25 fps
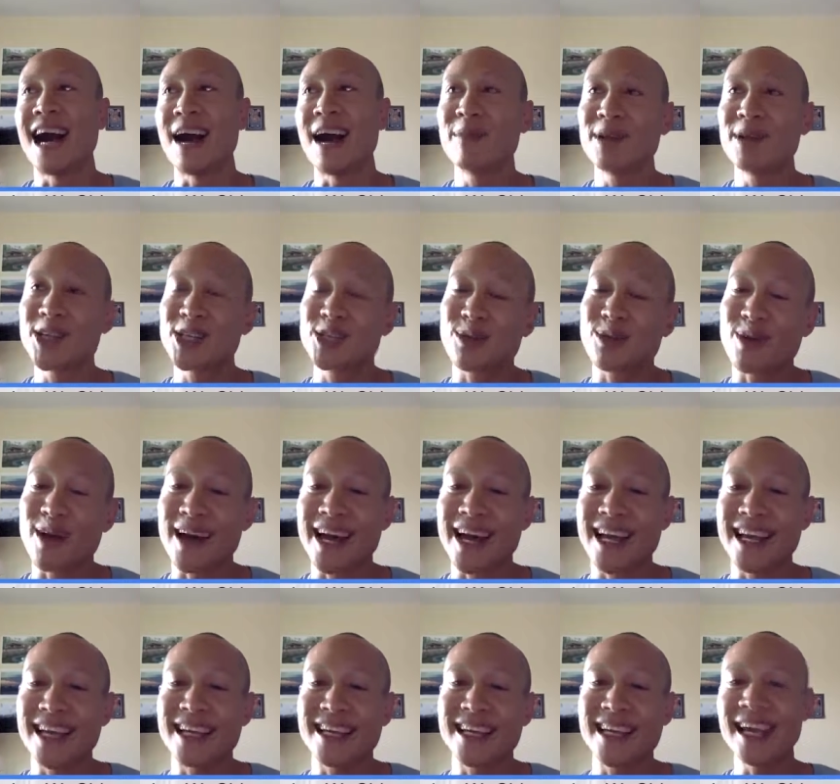I'm going to
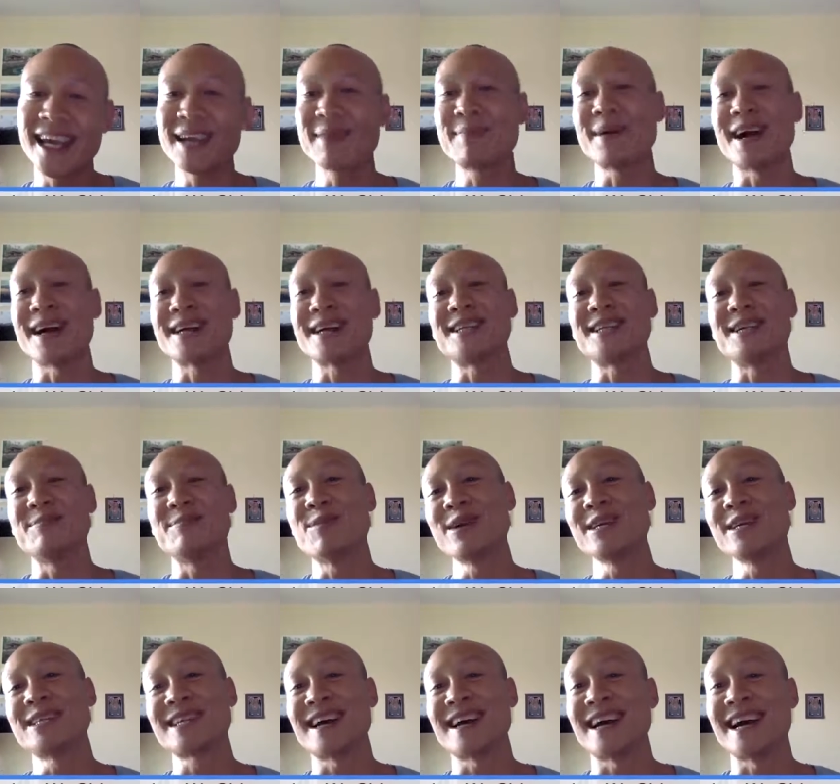try kickboxing,
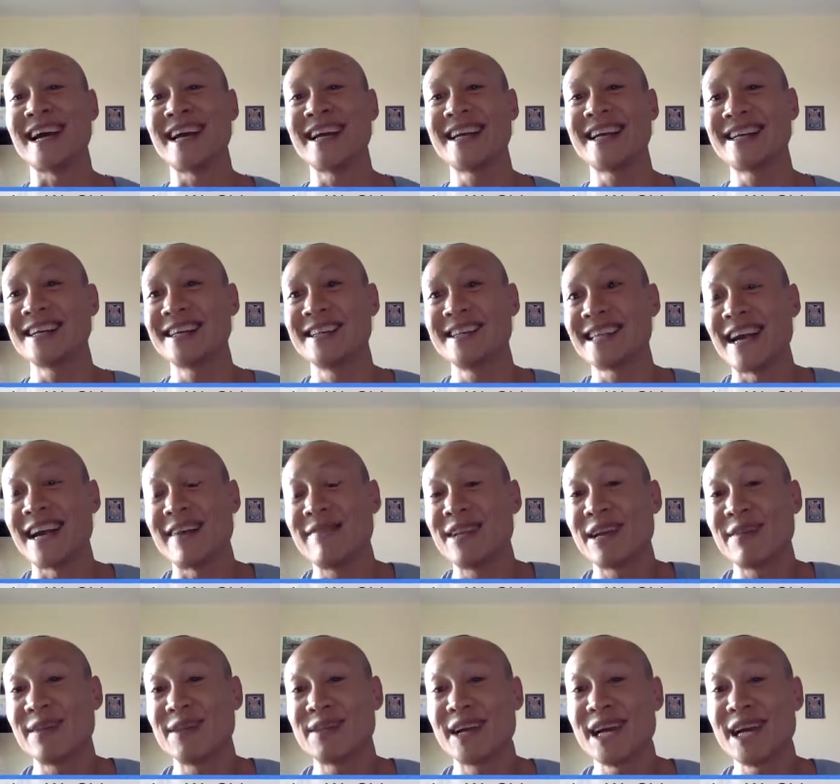Muay Thai, because I've
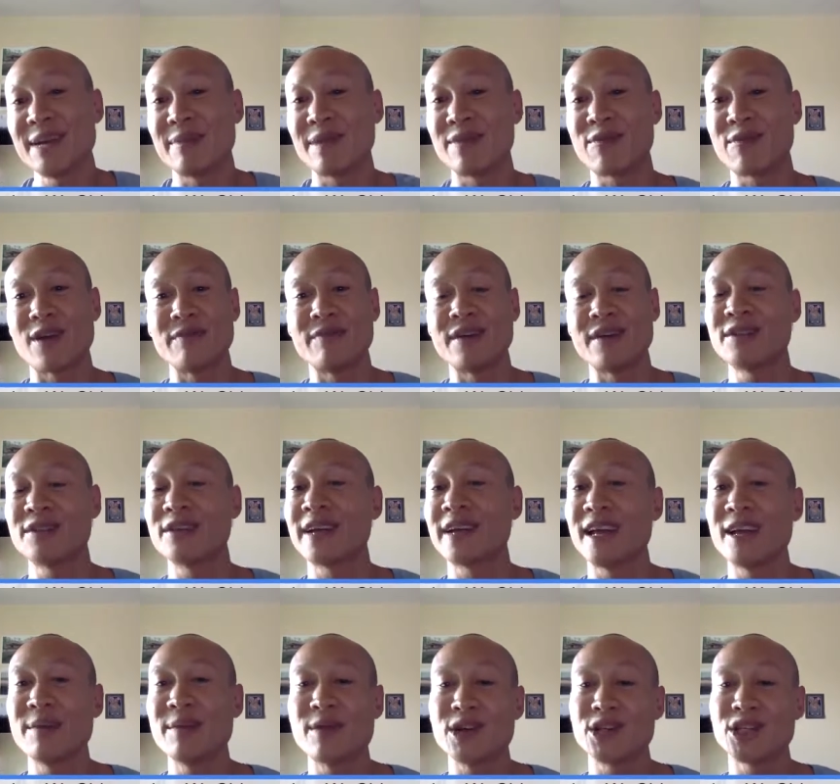never done it before. I've never done
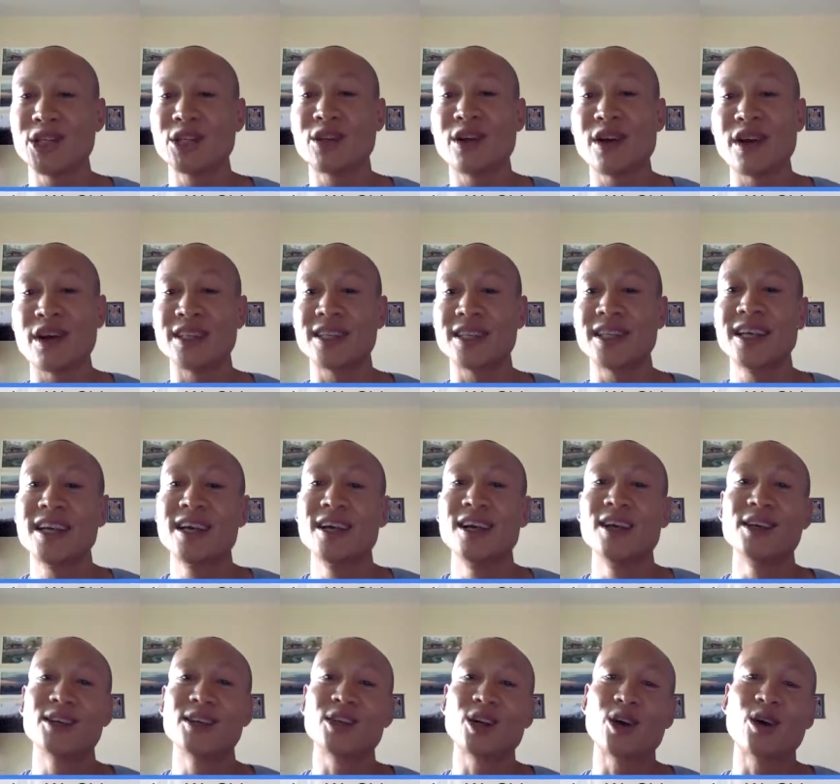any martial arts.
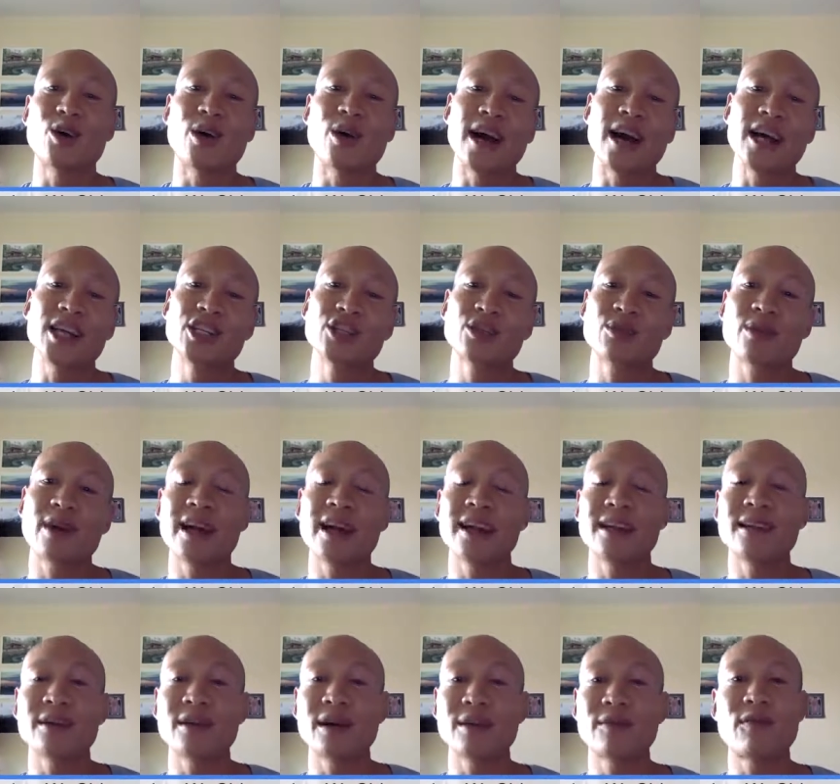So I
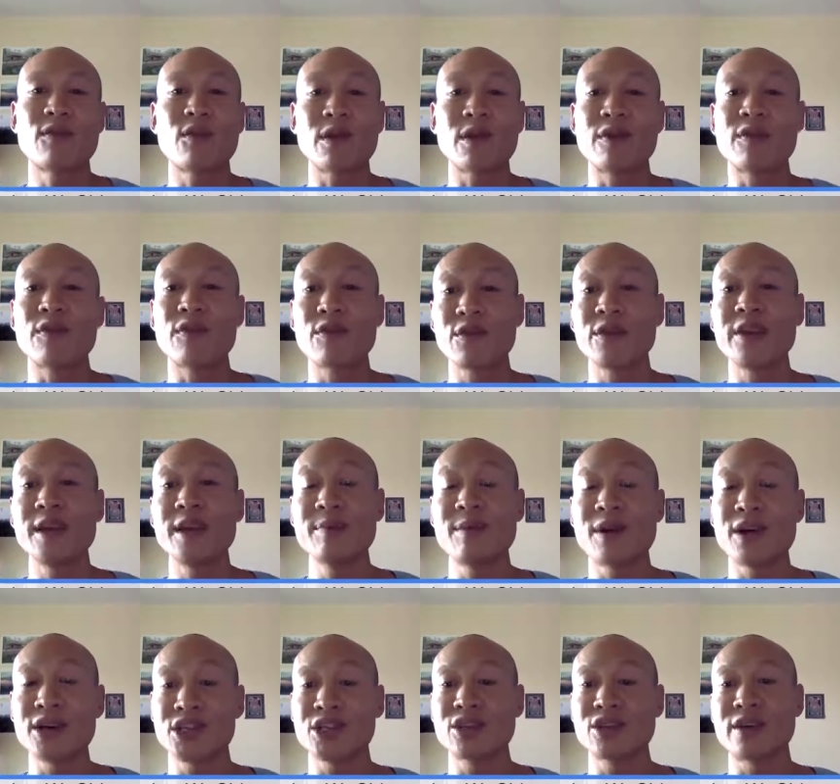tried for a free
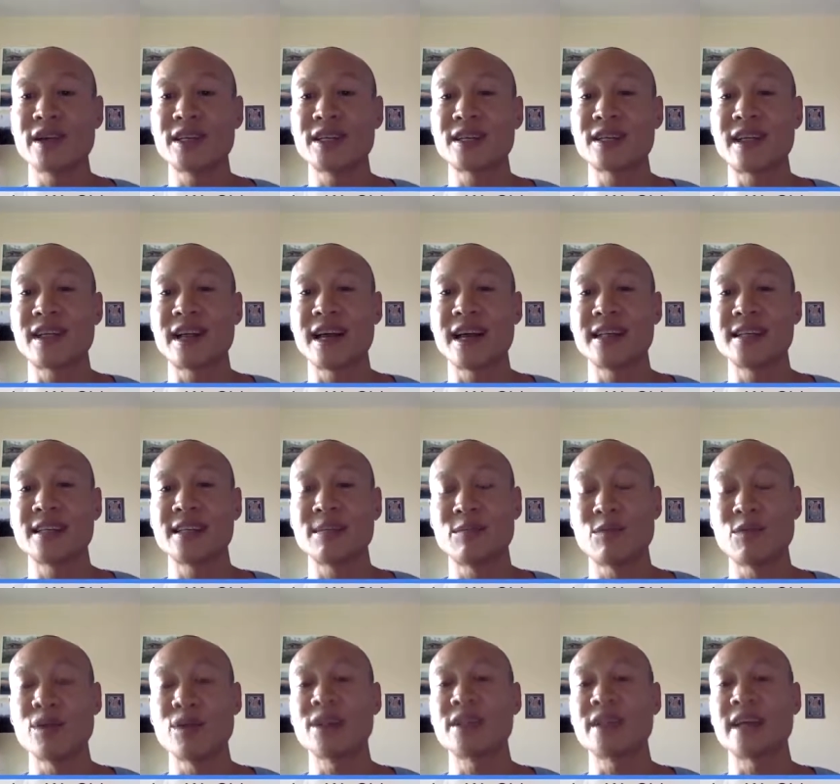martial arts class,
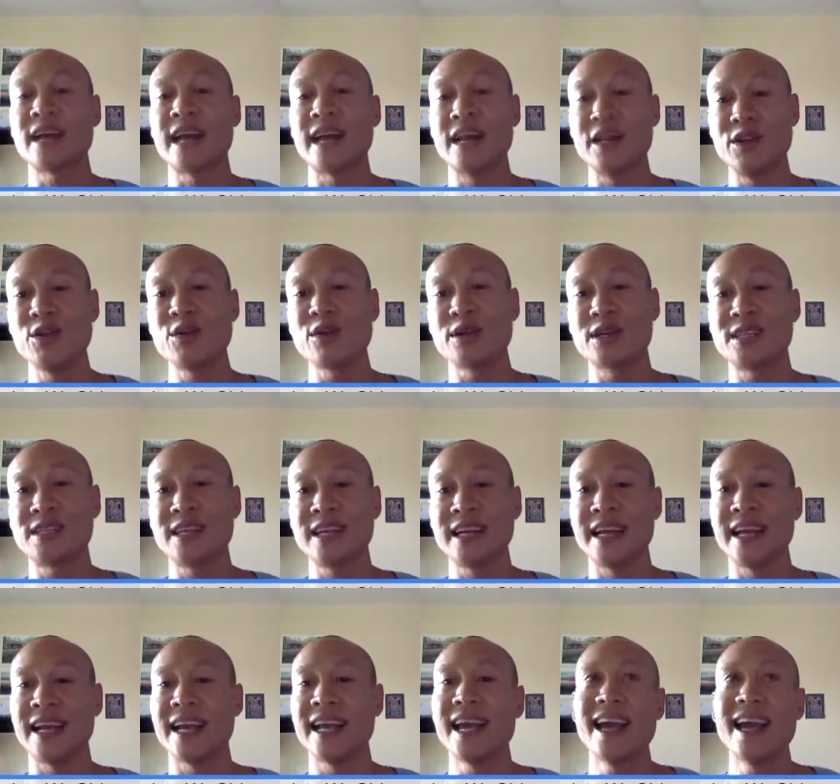Muay Thai, in New York
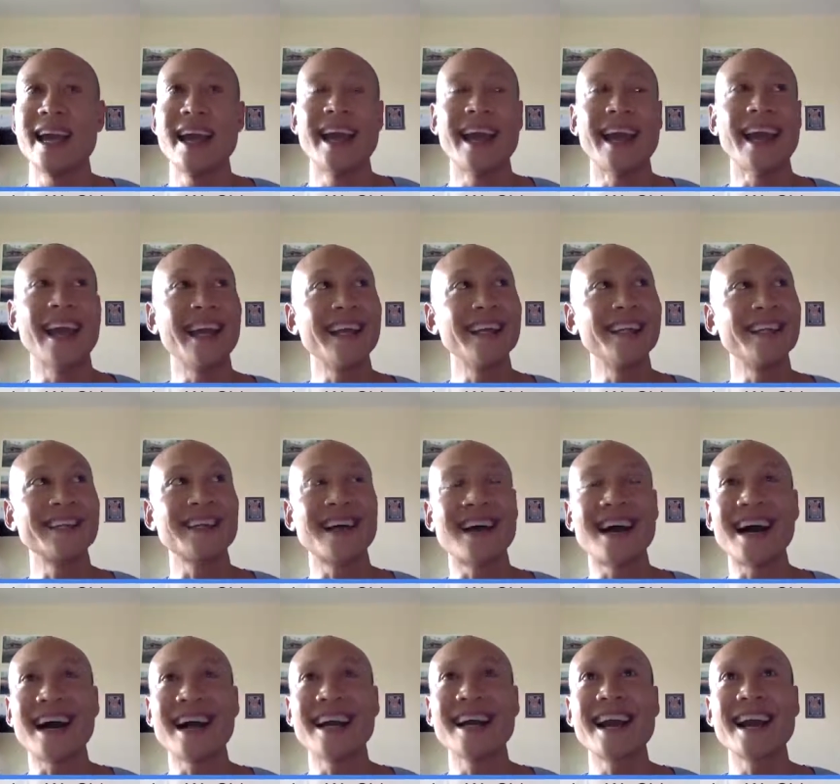City. And
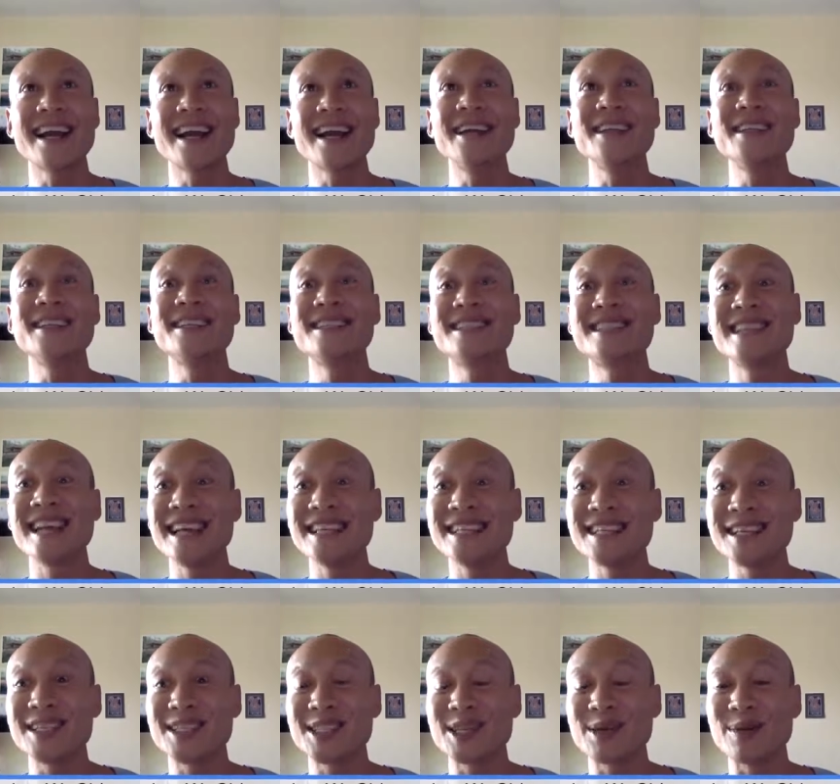I got
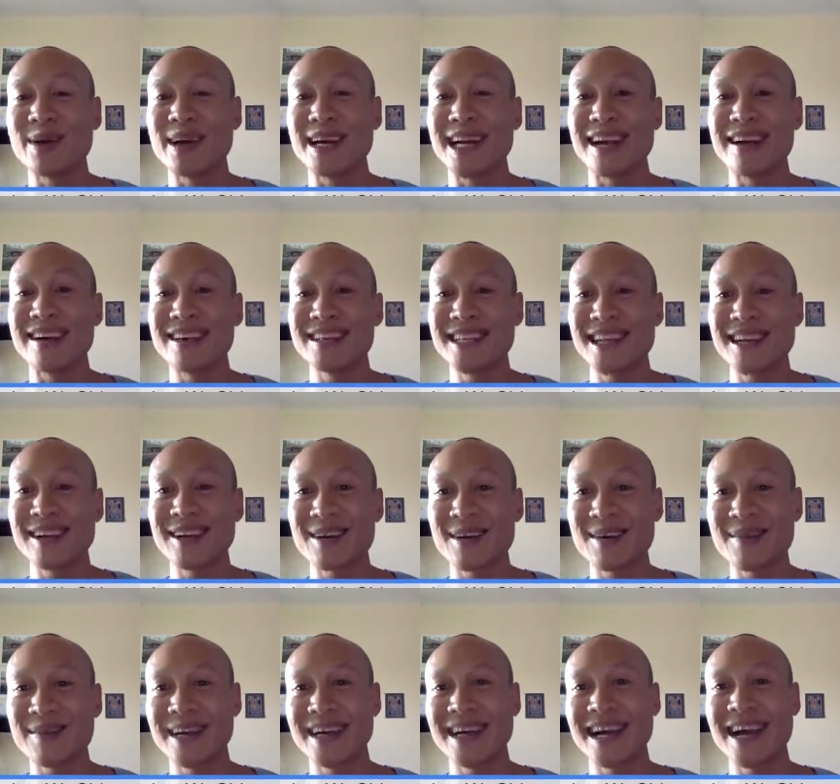addicted to it. I was like,
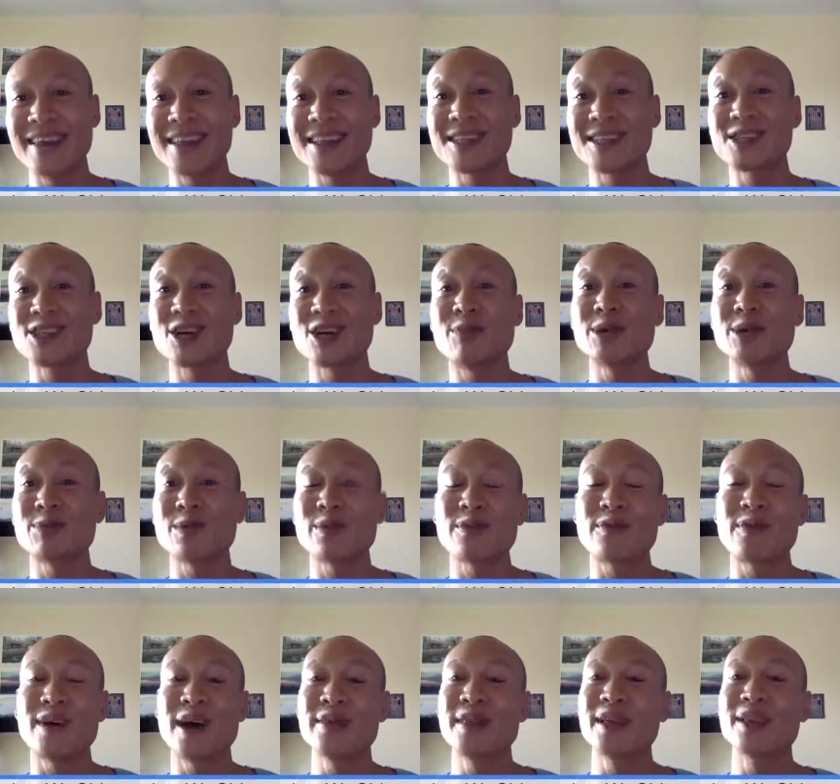oh my God, this is so much more
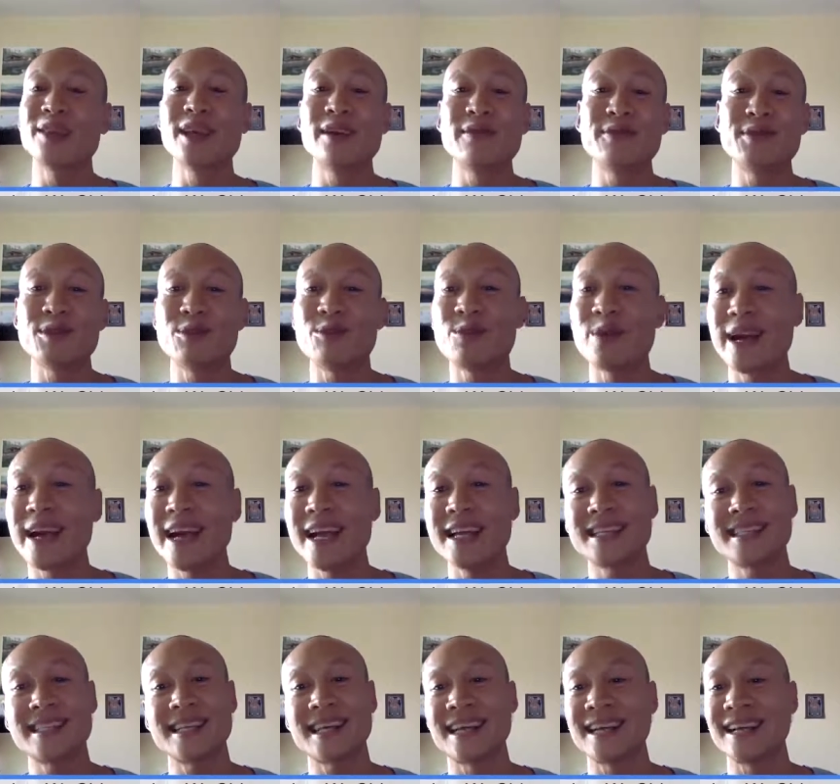fun than lifting
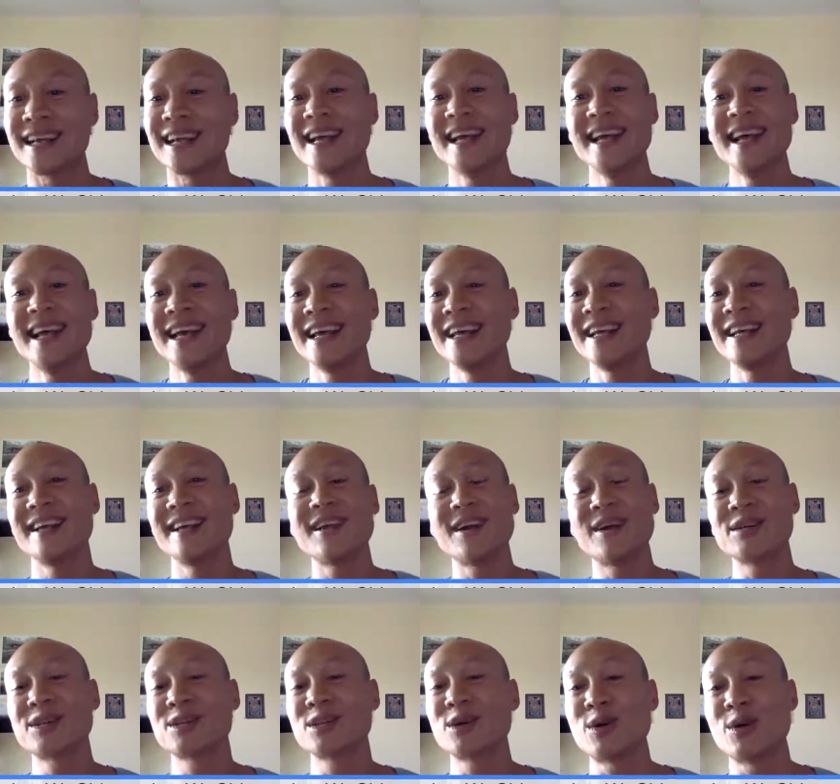weights than, you
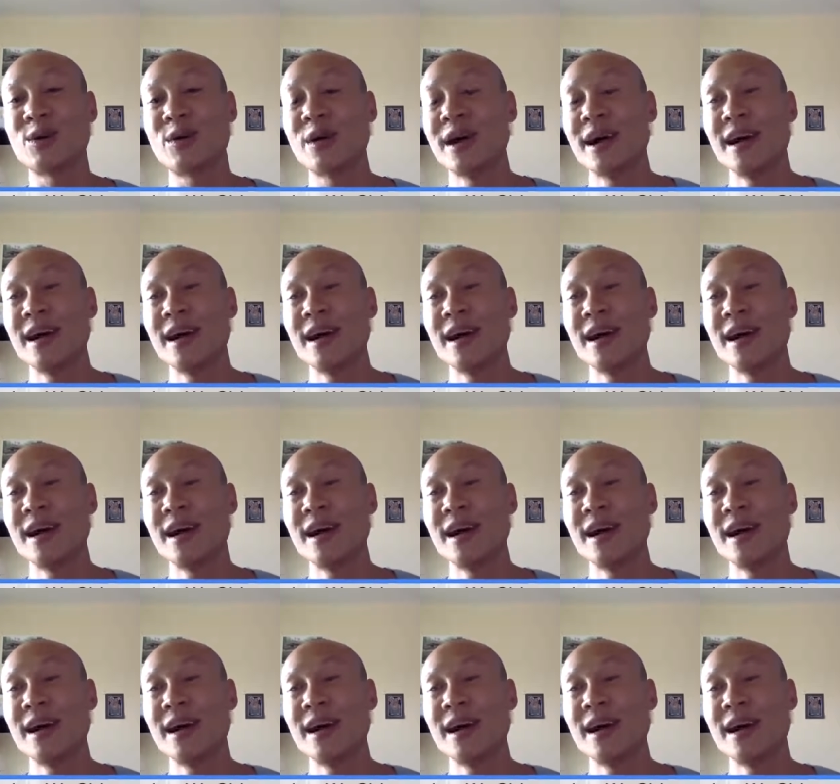know, so,